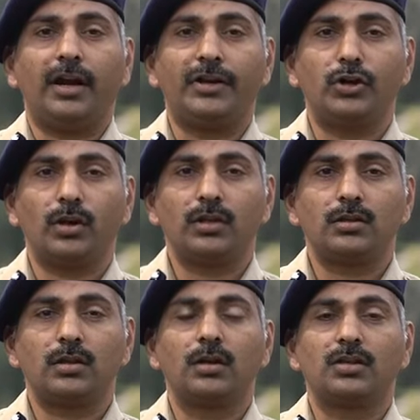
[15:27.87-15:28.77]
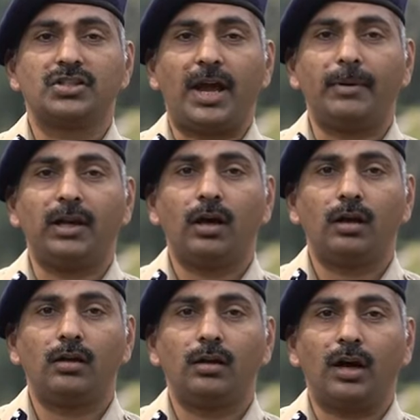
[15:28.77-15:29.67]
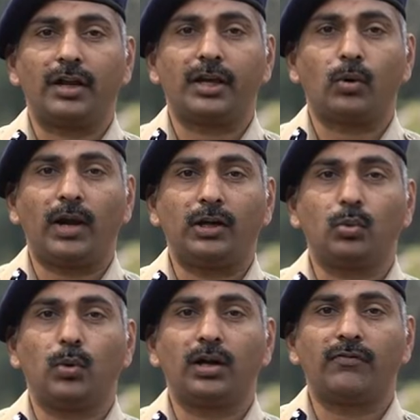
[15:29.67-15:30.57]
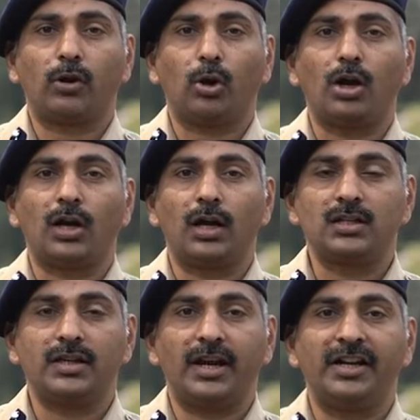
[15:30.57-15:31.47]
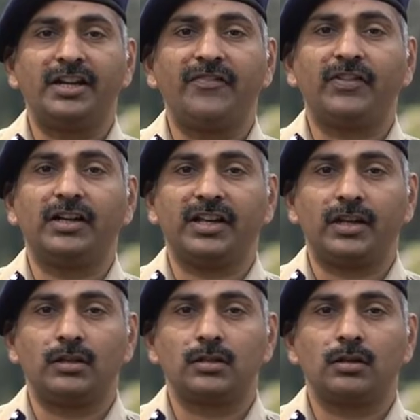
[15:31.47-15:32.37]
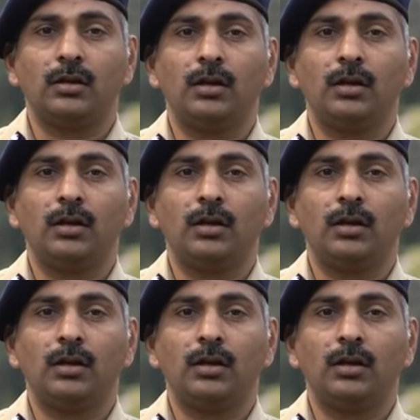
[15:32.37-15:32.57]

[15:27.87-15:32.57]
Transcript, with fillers: endurance, stamina are required to work for long hours and in difficult terrains.